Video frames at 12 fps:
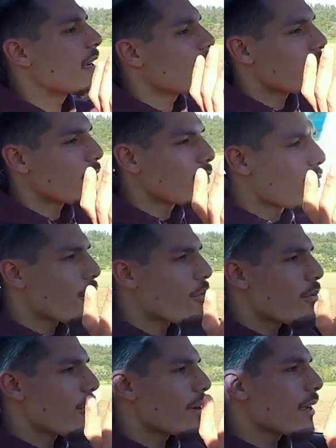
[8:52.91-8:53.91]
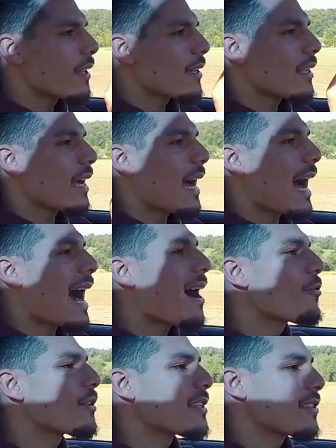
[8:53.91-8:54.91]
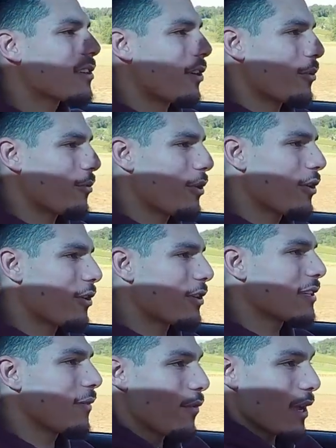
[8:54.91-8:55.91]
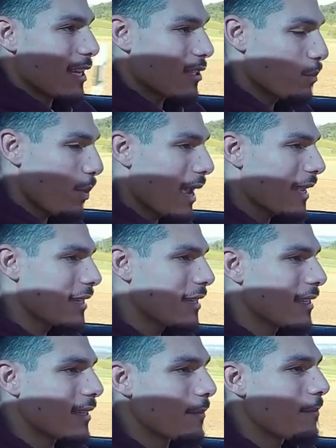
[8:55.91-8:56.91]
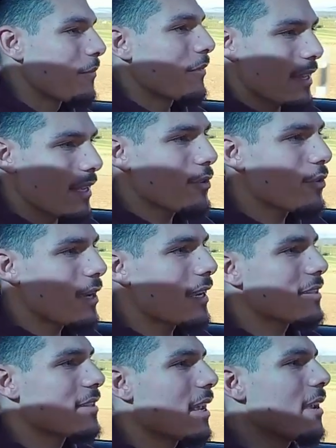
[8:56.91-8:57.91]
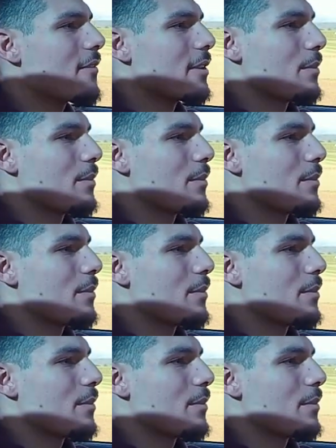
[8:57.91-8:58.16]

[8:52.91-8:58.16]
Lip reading: If you know how this car works, if you expect it, then you can save it